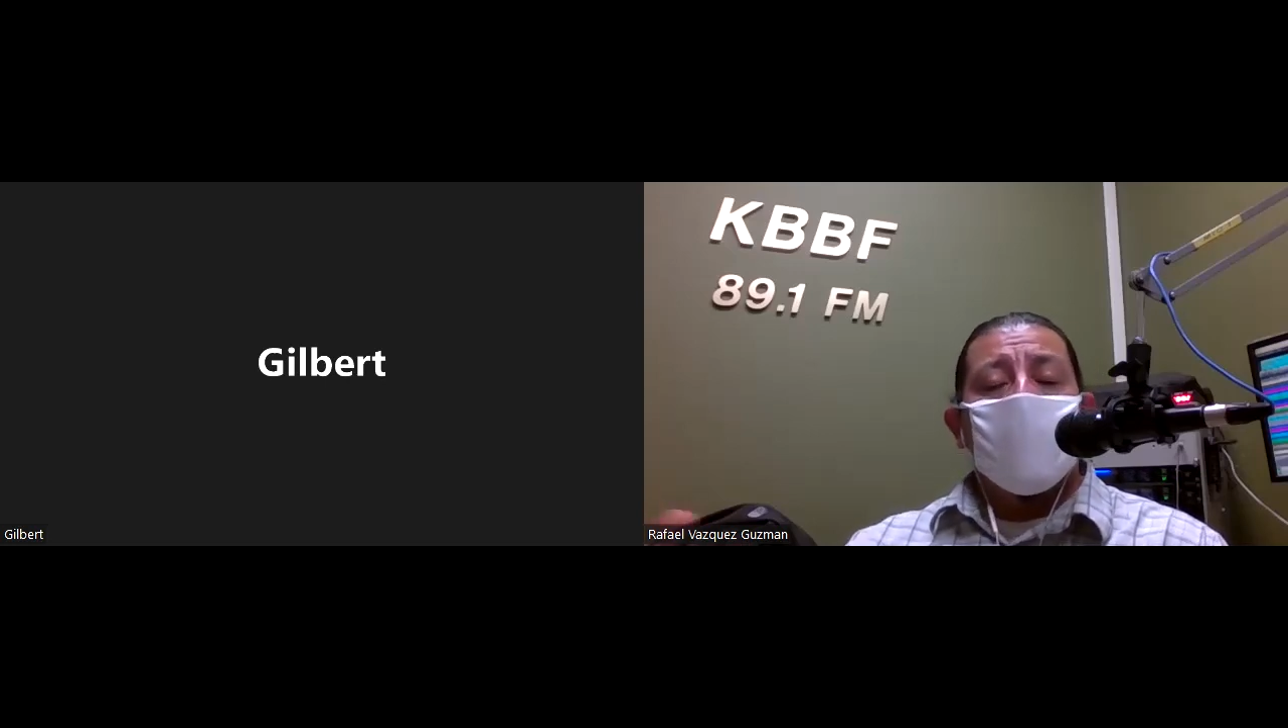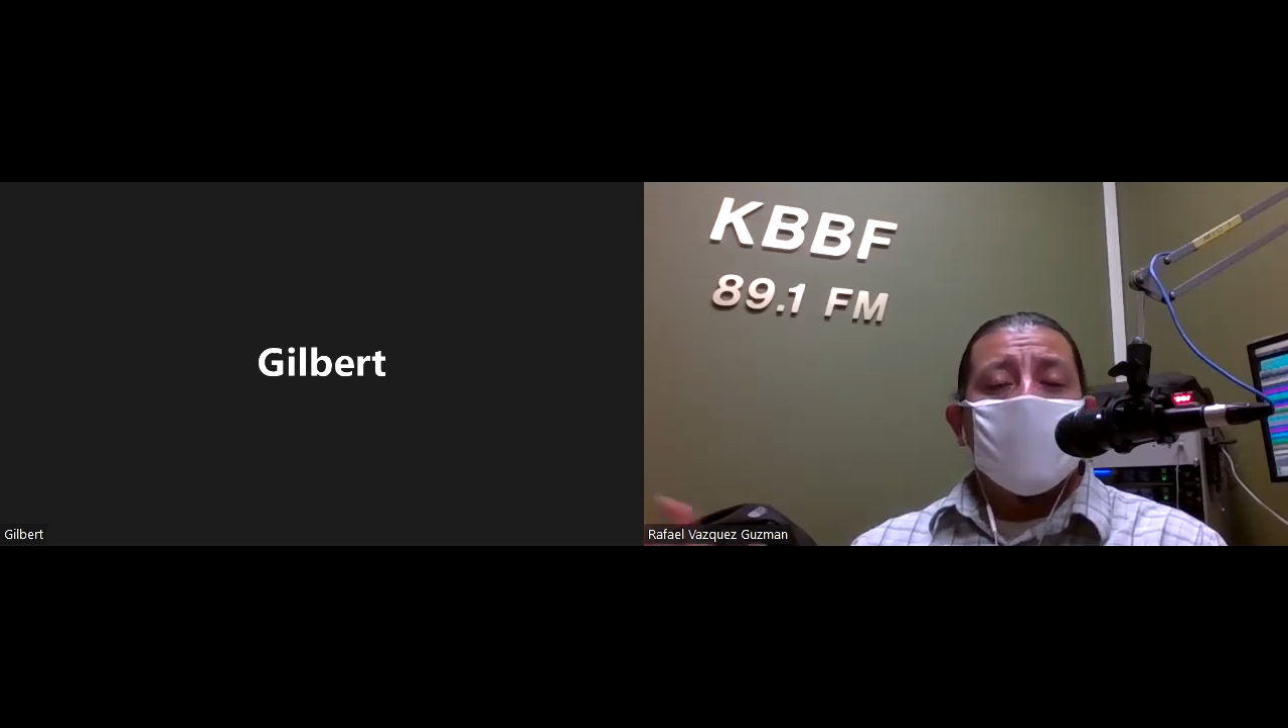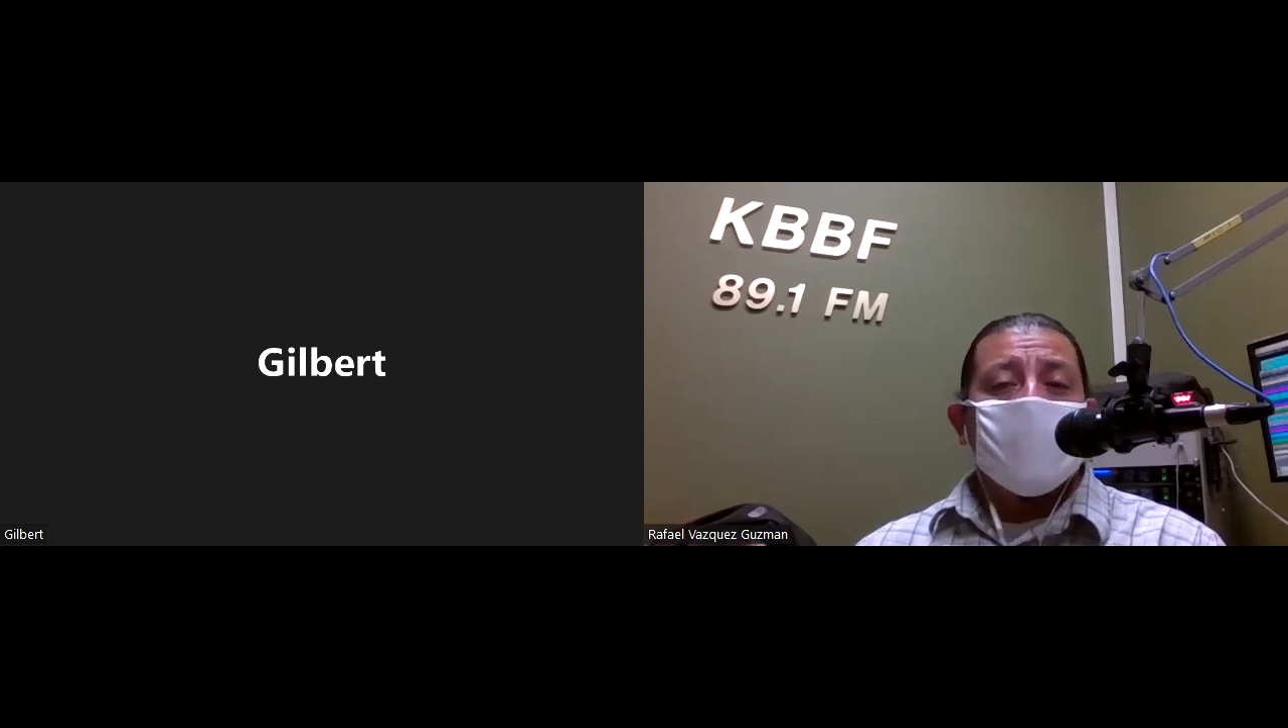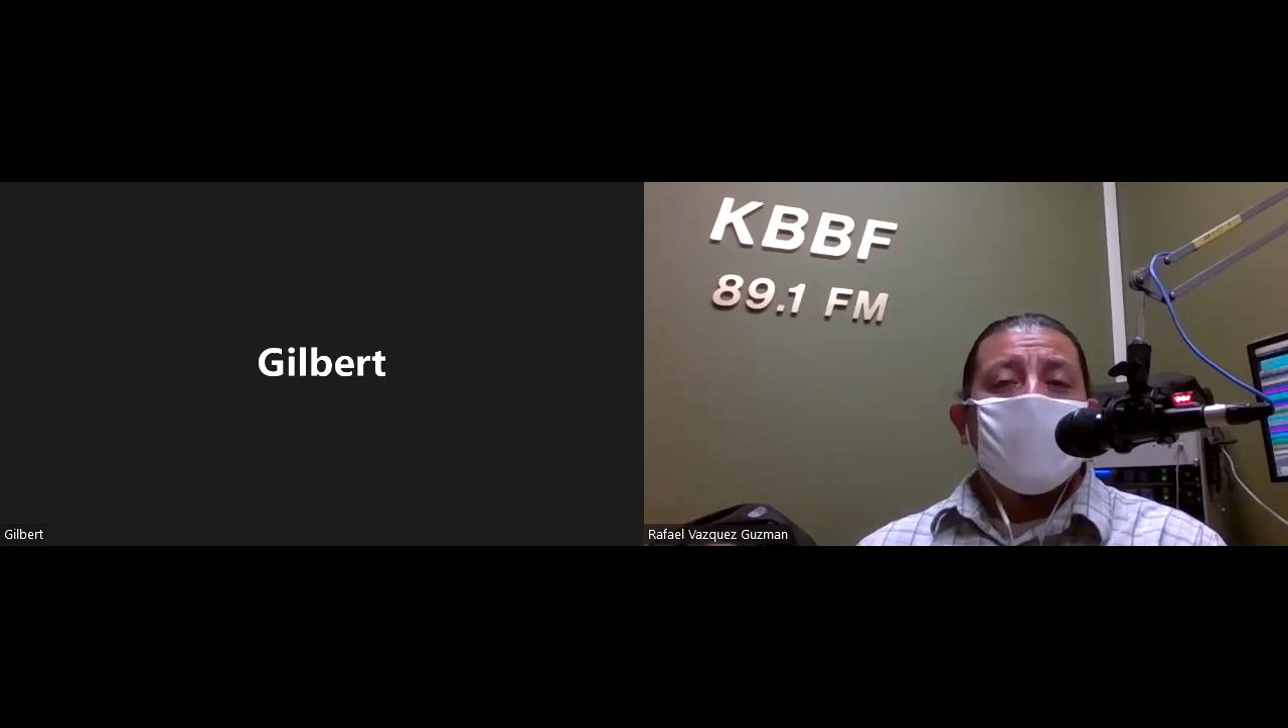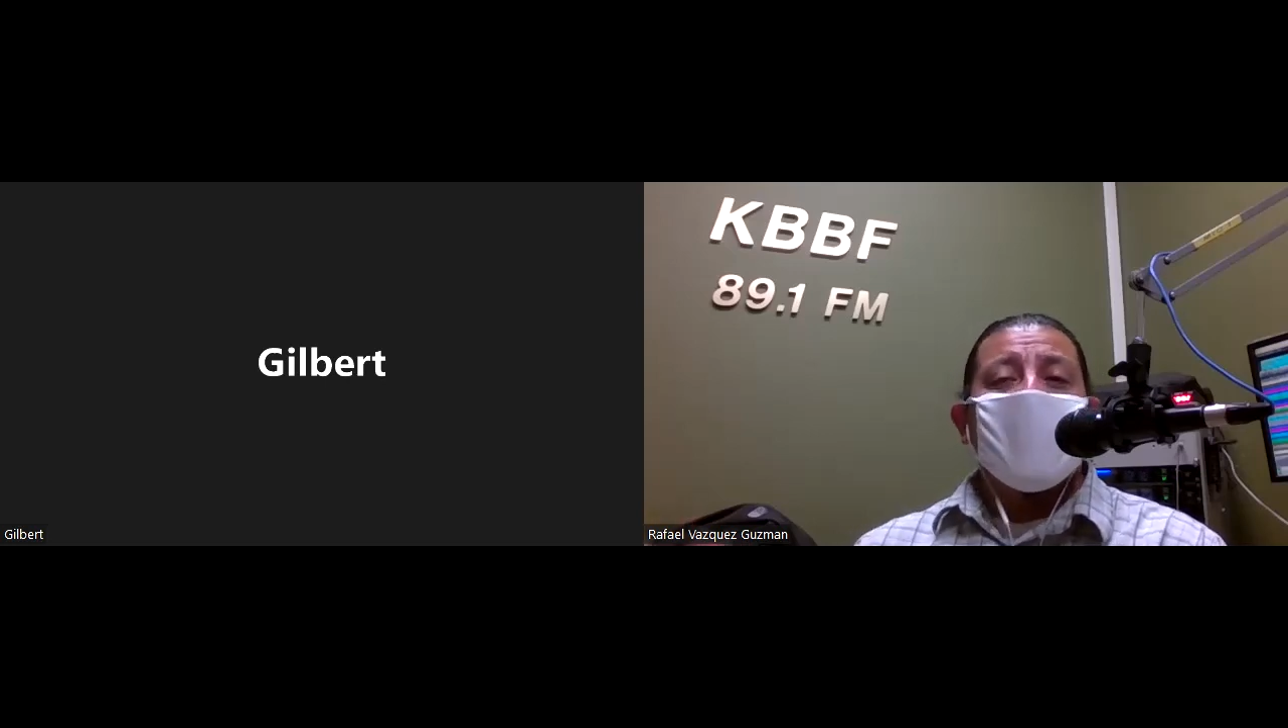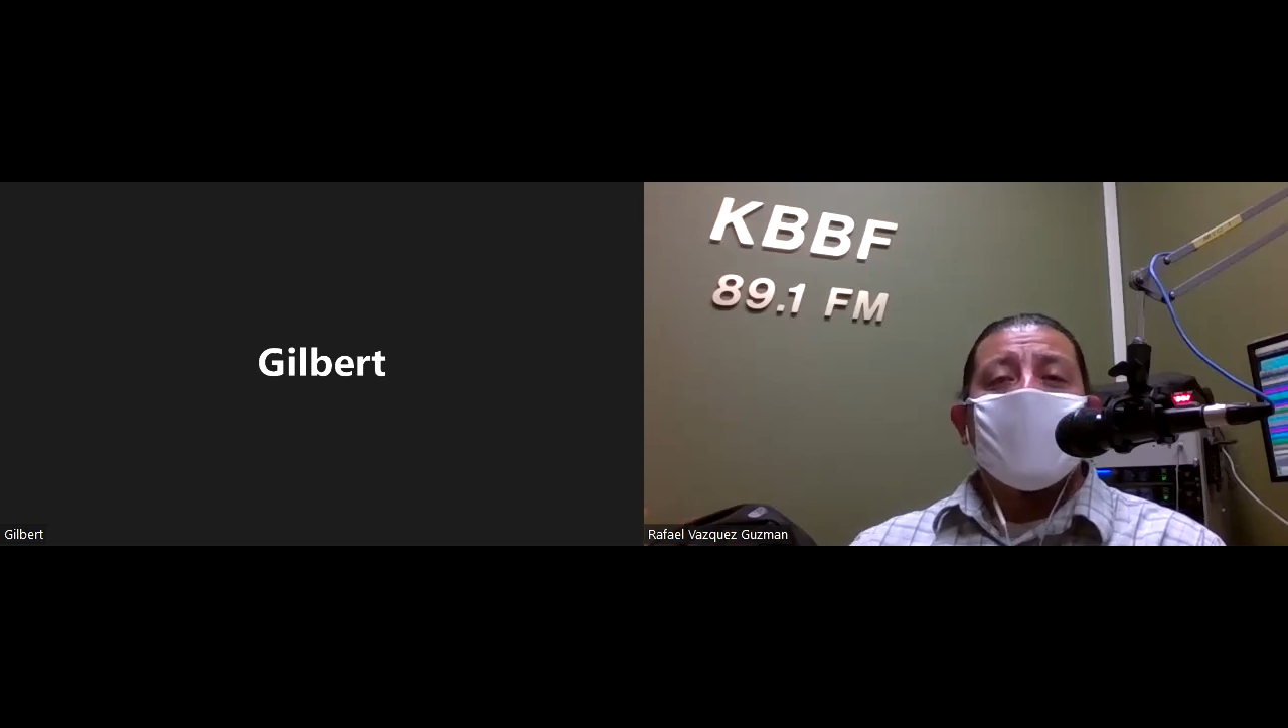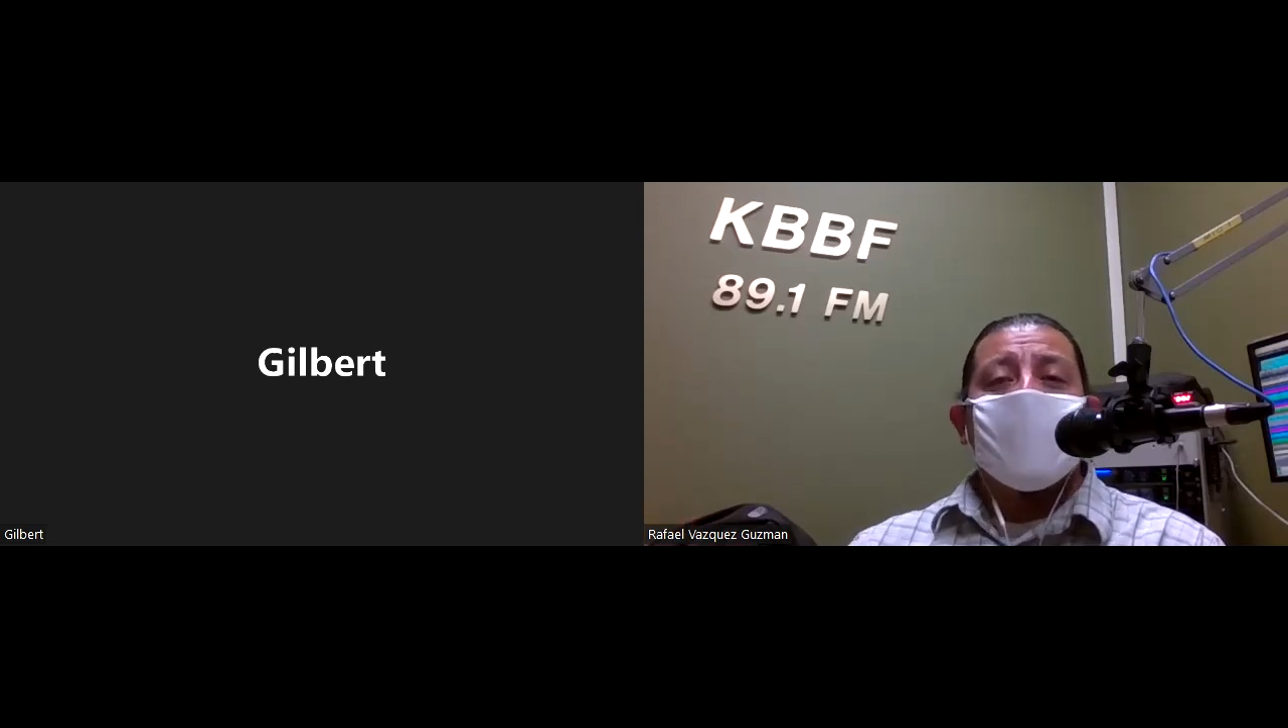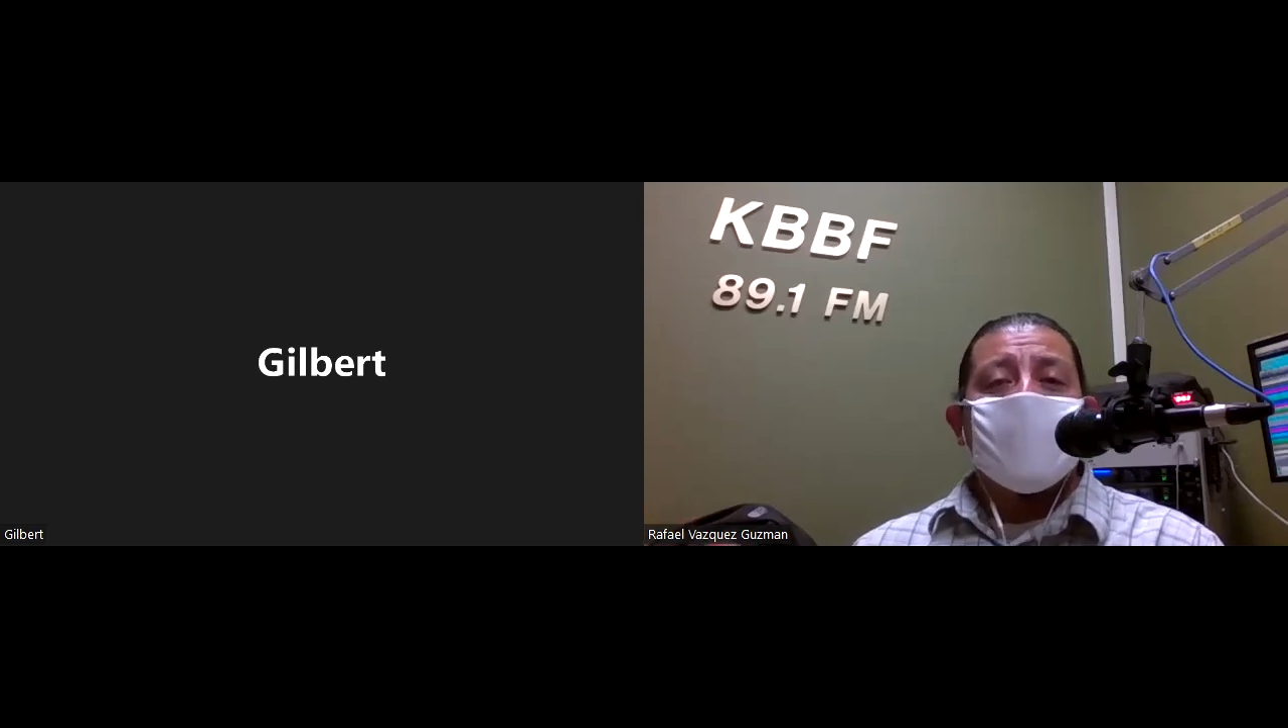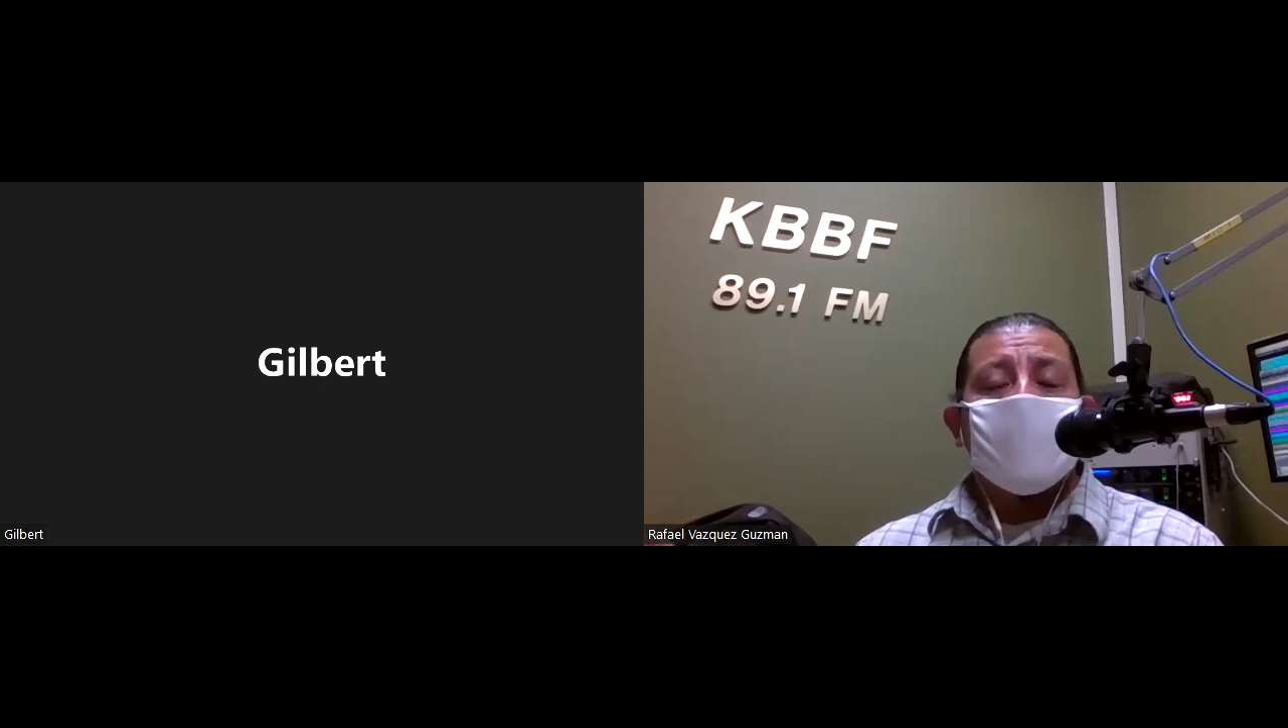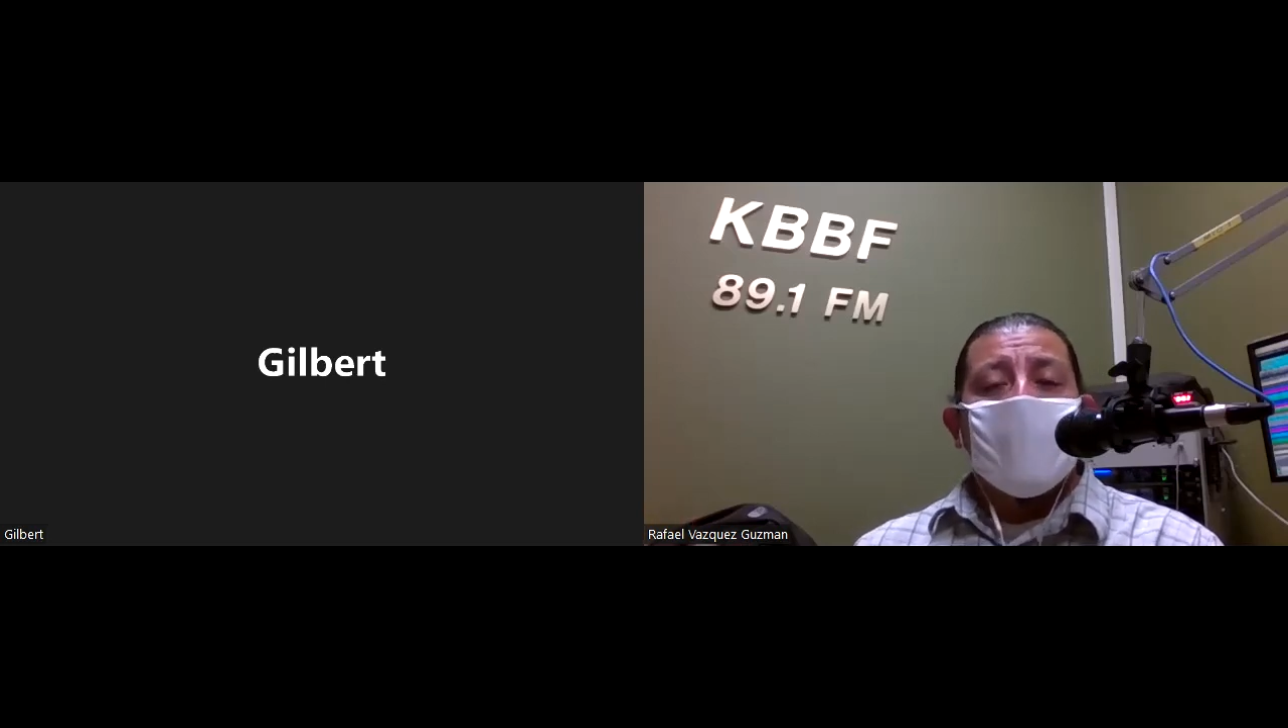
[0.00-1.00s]
our
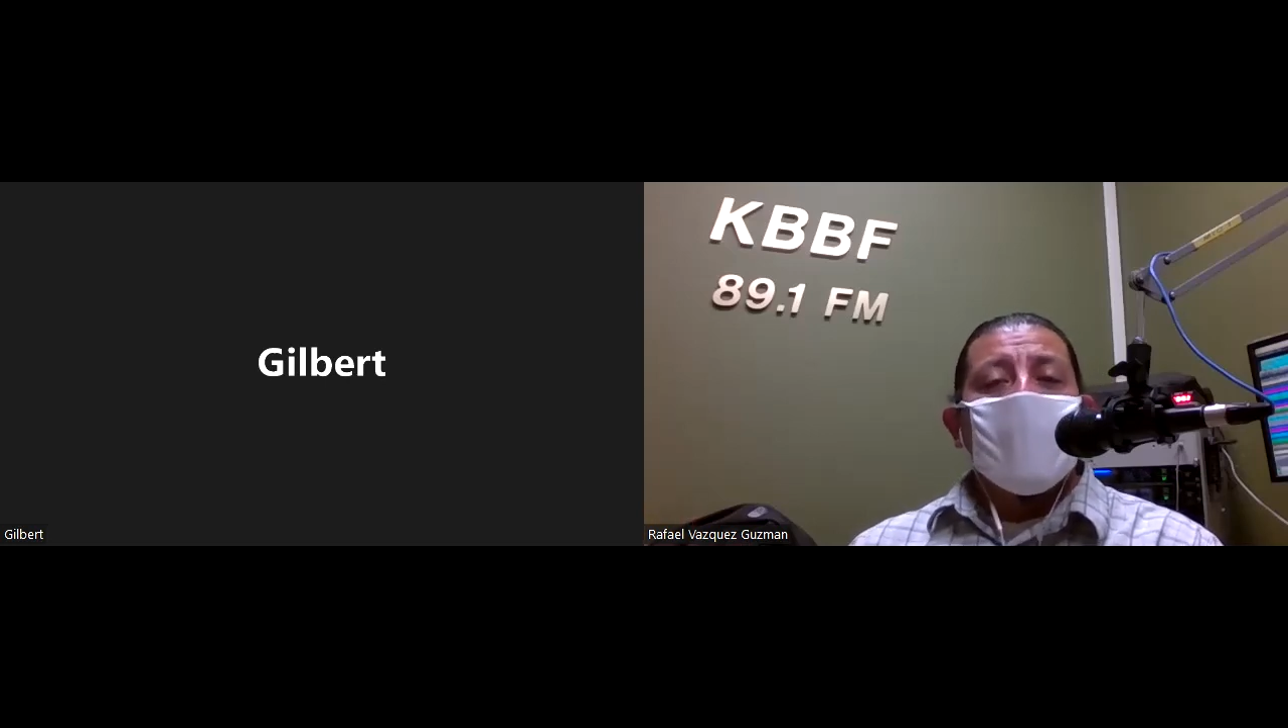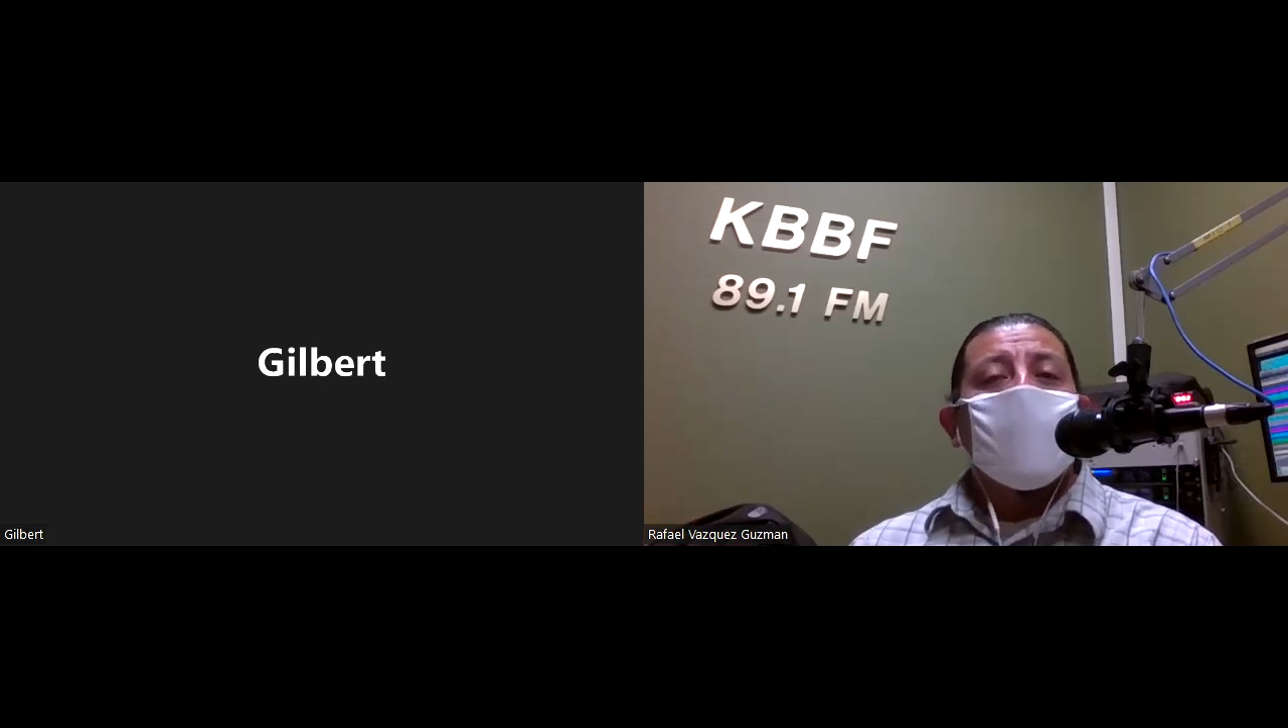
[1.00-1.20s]
space